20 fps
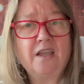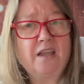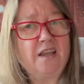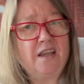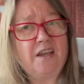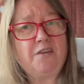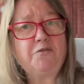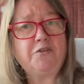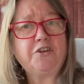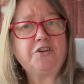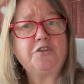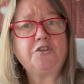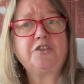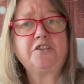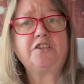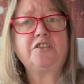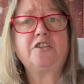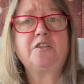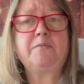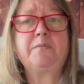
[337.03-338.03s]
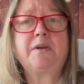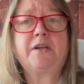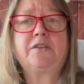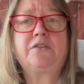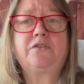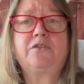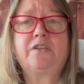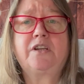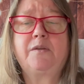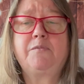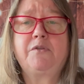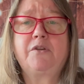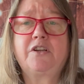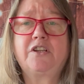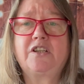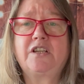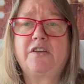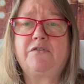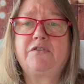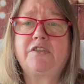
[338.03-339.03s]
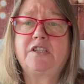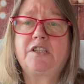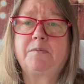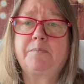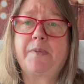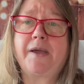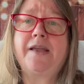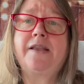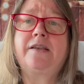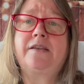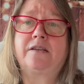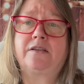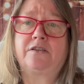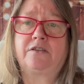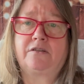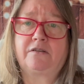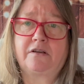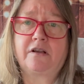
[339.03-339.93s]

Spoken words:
It reduces the amount of time you actually have to spend